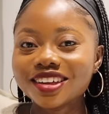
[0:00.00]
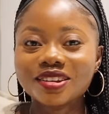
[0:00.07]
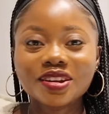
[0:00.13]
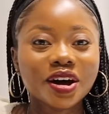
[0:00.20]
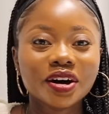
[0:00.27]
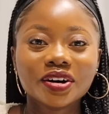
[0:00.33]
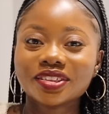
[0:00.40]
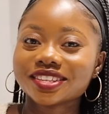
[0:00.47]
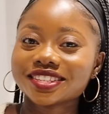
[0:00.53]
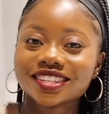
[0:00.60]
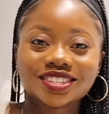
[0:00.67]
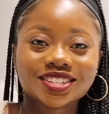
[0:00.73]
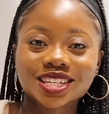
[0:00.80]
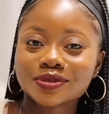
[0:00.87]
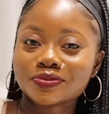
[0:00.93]
no, this
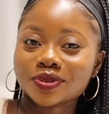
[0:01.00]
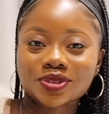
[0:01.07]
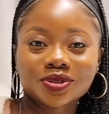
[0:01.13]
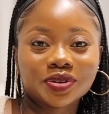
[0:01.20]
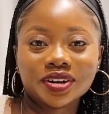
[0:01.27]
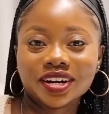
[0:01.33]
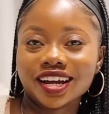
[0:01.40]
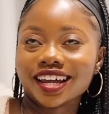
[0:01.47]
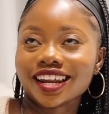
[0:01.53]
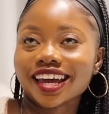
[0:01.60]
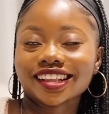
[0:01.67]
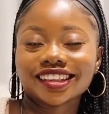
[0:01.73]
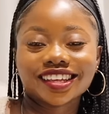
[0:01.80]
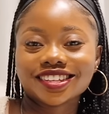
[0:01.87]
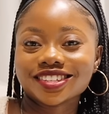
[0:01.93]
is just Pretoria,
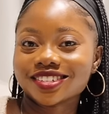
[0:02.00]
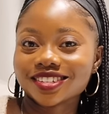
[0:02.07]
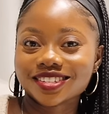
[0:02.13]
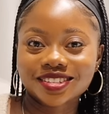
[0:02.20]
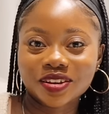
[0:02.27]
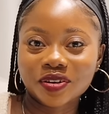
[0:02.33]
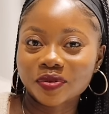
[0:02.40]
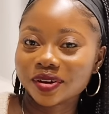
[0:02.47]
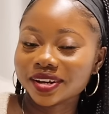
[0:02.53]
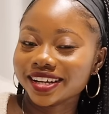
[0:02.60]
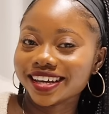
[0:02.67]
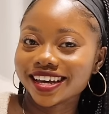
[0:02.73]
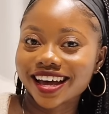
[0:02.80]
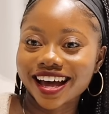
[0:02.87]
like, there's just no one here.